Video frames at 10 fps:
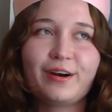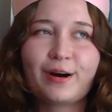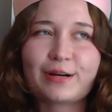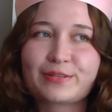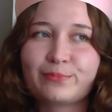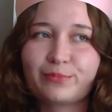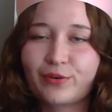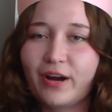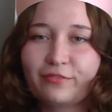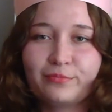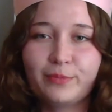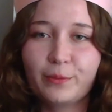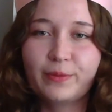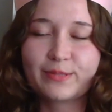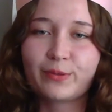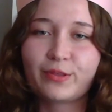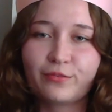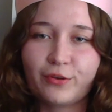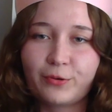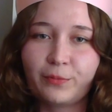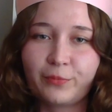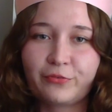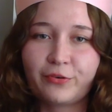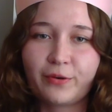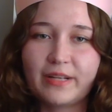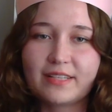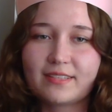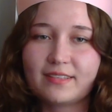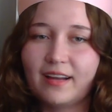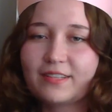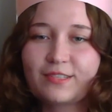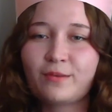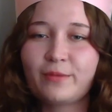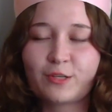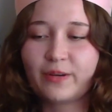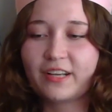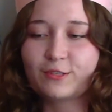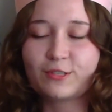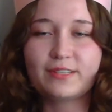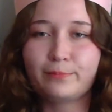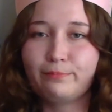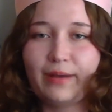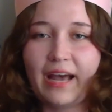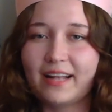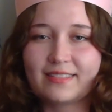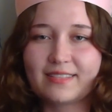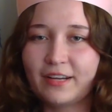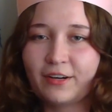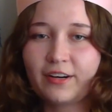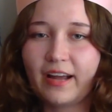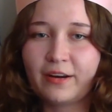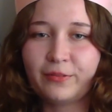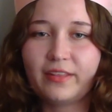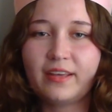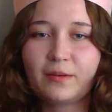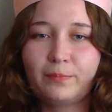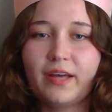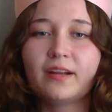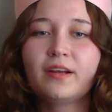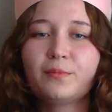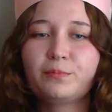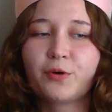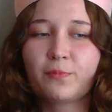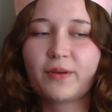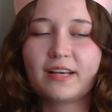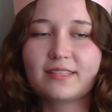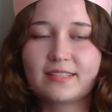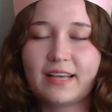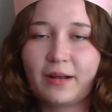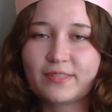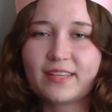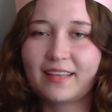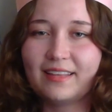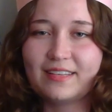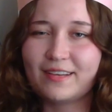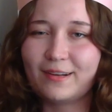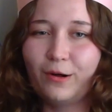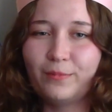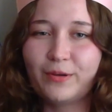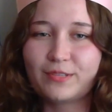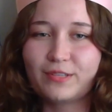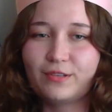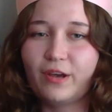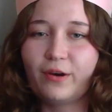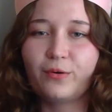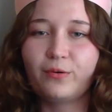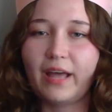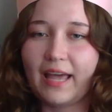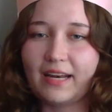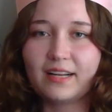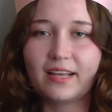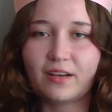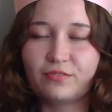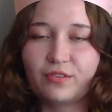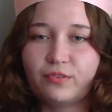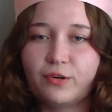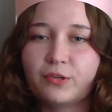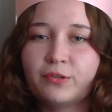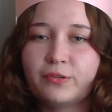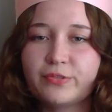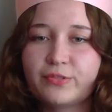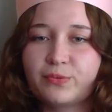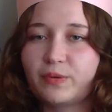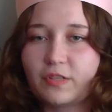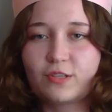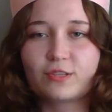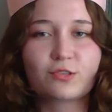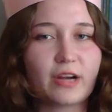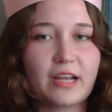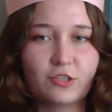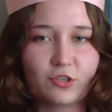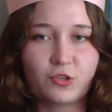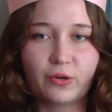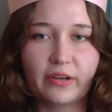There are some rough moments with her vocal performance, not so much because she's a bad singer, I don't think, but more because it sounds like they did almost no editing of the vocals, which is a strange